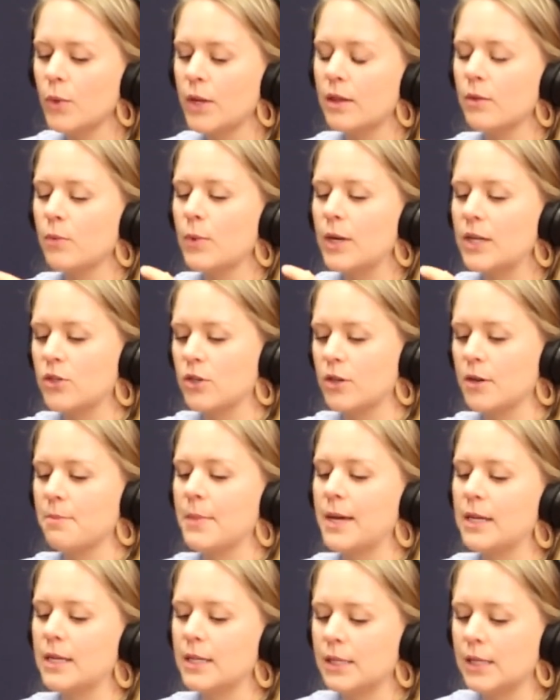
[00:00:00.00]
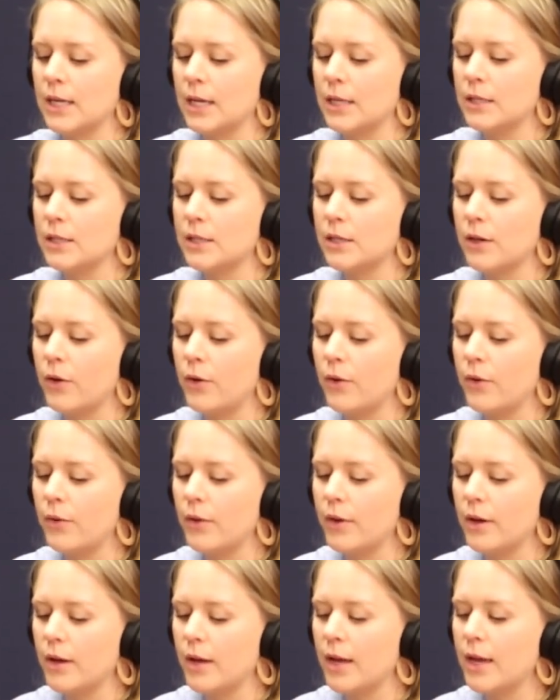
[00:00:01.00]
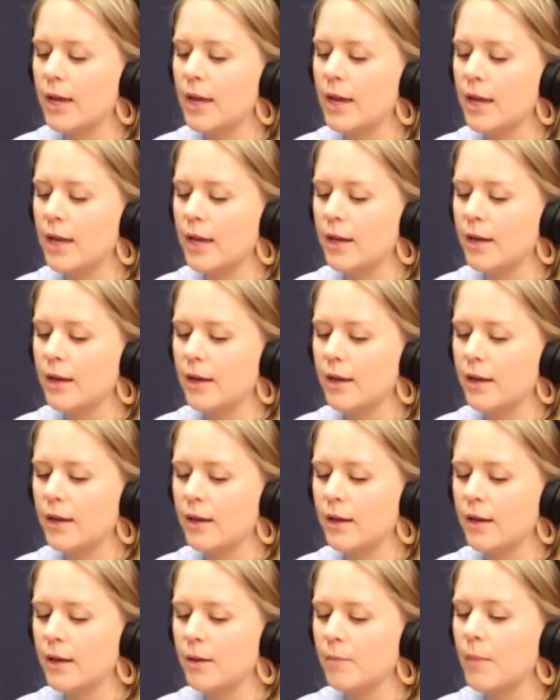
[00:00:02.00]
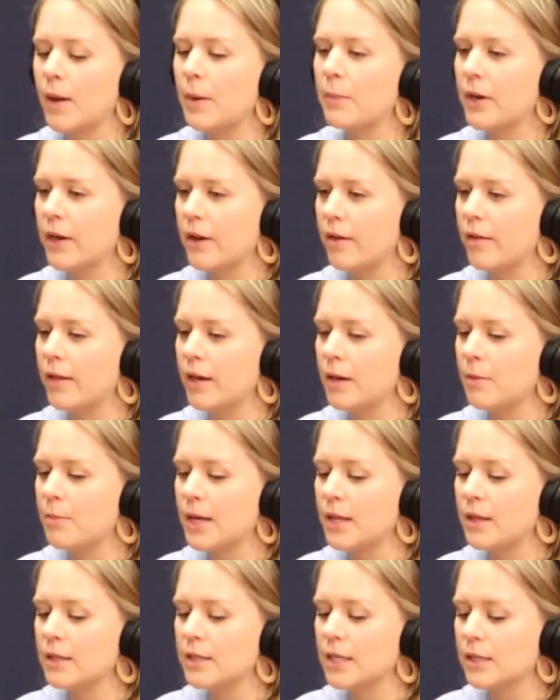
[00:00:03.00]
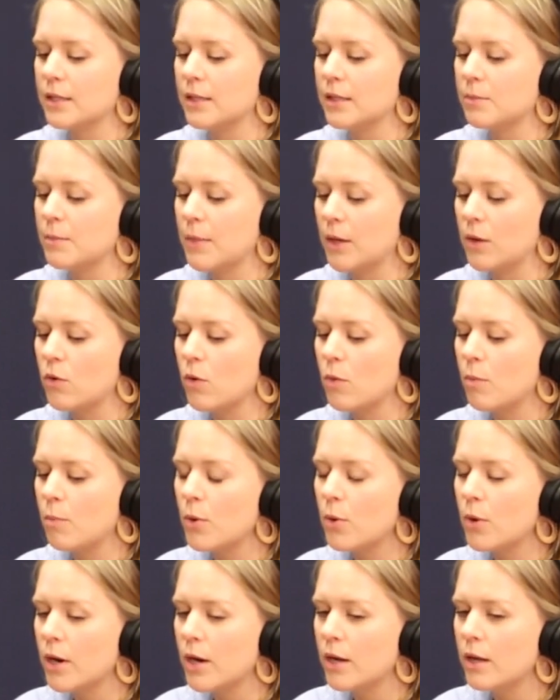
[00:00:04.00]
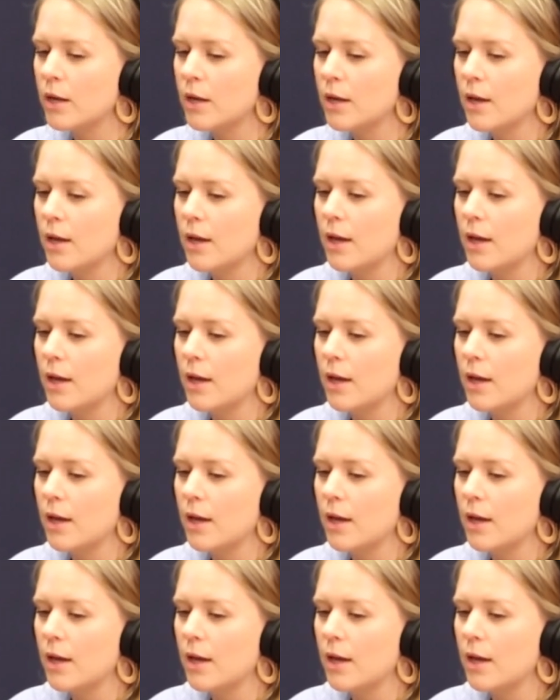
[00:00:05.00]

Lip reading: with Western medicine. So again, I'm regulated by the Texas Medical Board,